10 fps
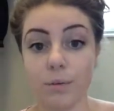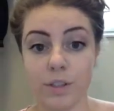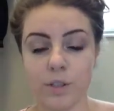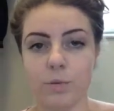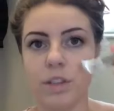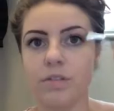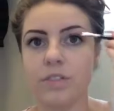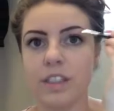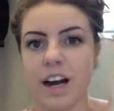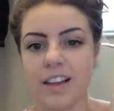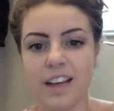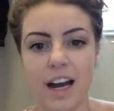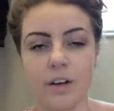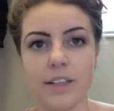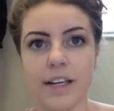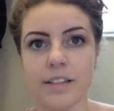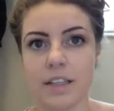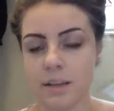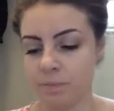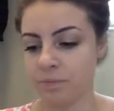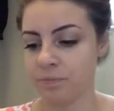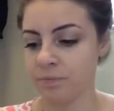once we've got the outline done.